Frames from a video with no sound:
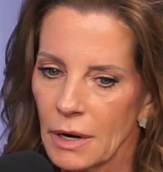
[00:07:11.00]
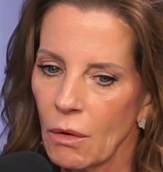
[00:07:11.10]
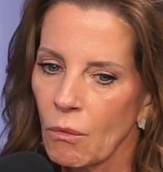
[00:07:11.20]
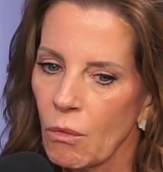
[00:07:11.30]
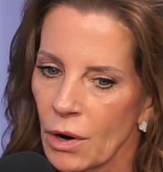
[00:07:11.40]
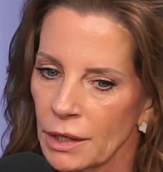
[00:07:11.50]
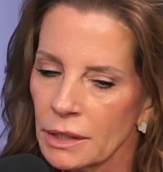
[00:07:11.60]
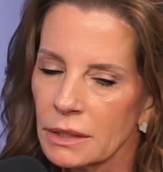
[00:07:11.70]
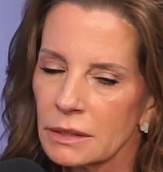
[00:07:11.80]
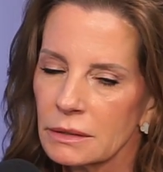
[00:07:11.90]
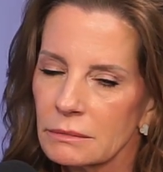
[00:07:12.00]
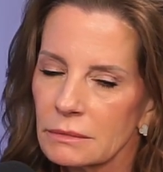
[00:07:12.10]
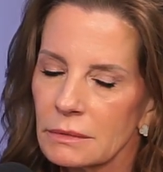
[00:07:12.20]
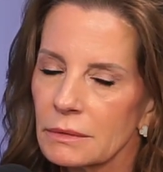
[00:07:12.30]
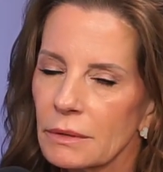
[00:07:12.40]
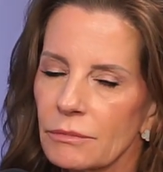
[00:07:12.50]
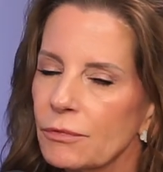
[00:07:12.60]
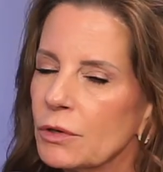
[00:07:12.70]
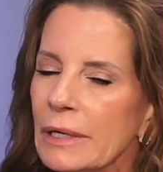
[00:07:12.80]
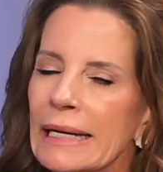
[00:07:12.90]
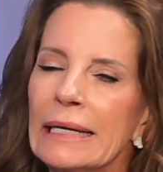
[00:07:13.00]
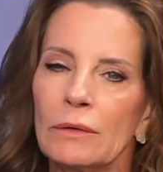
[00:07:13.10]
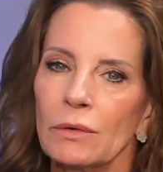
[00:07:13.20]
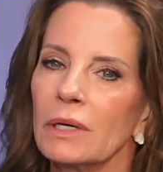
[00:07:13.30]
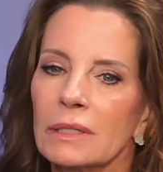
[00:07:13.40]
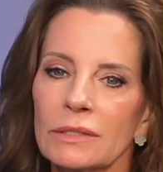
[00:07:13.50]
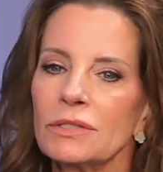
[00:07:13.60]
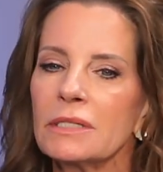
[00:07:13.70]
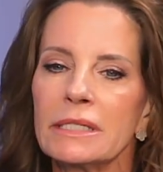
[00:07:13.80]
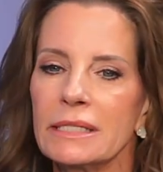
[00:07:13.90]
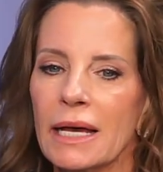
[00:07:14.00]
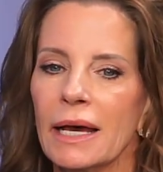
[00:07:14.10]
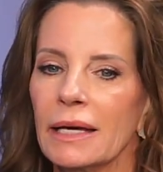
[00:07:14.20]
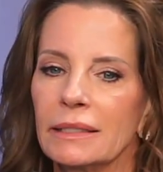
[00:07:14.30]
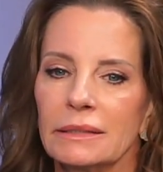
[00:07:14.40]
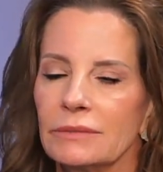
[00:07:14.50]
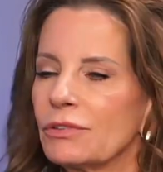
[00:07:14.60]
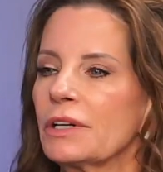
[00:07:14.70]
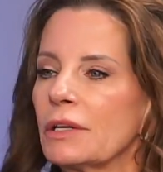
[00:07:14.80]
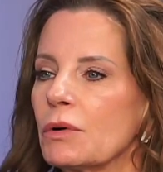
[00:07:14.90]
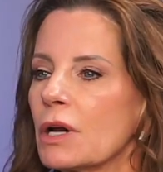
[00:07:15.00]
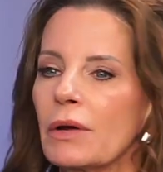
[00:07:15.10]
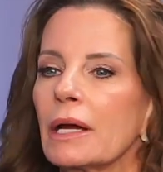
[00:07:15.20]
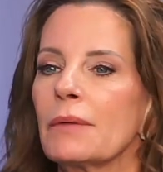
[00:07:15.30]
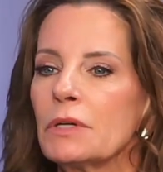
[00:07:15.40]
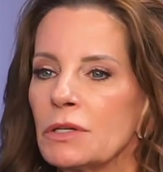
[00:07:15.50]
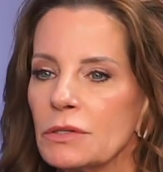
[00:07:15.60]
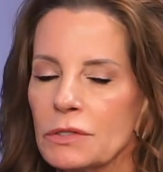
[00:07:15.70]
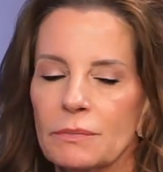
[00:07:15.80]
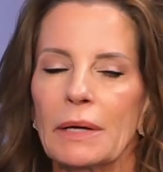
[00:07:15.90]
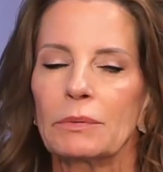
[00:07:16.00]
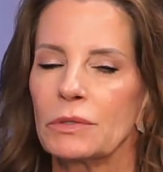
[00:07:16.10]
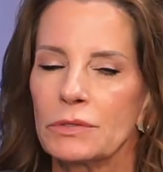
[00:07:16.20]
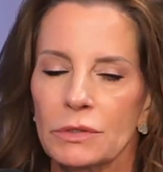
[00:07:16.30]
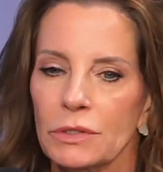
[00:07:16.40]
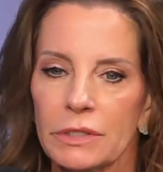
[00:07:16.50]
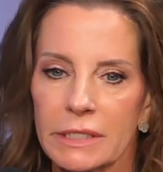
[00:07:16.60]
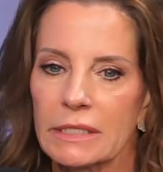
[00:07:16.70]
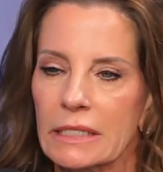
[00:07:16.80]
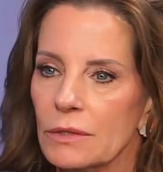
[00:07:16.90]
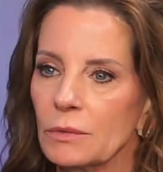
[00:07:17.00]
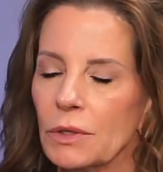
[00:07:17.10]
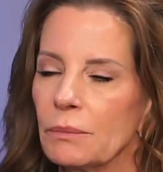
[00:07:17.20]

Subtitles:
What, for anyone, let's just say for anyone. Okay, I'm going to use my producer, Chris, is in the room.